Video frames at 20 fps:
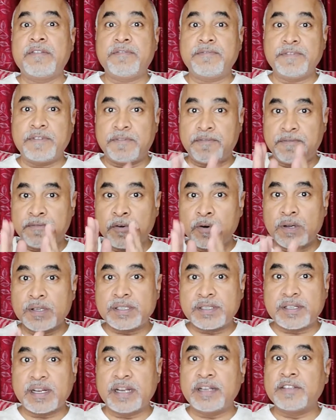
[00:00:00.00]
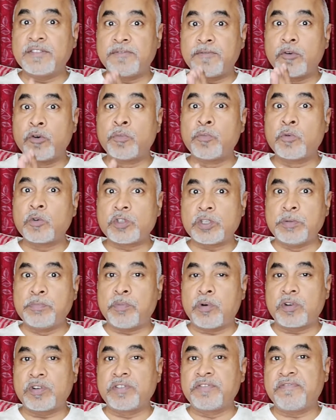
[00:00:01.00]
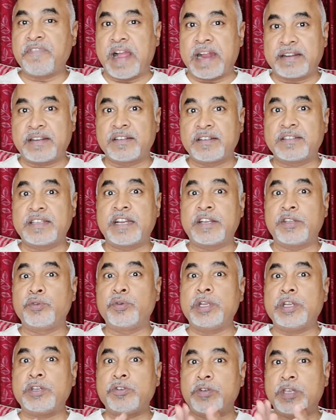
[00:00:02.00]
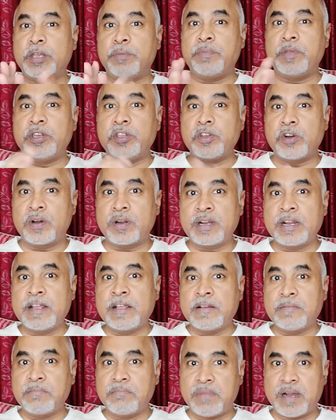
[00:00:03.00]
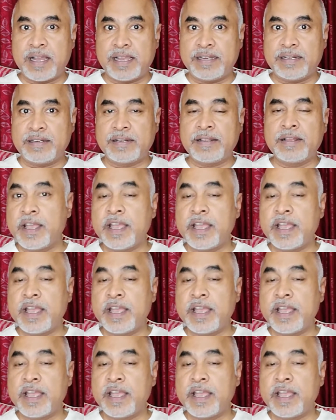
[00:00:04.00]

the first and the foremost important factor that you need to keep in your mind.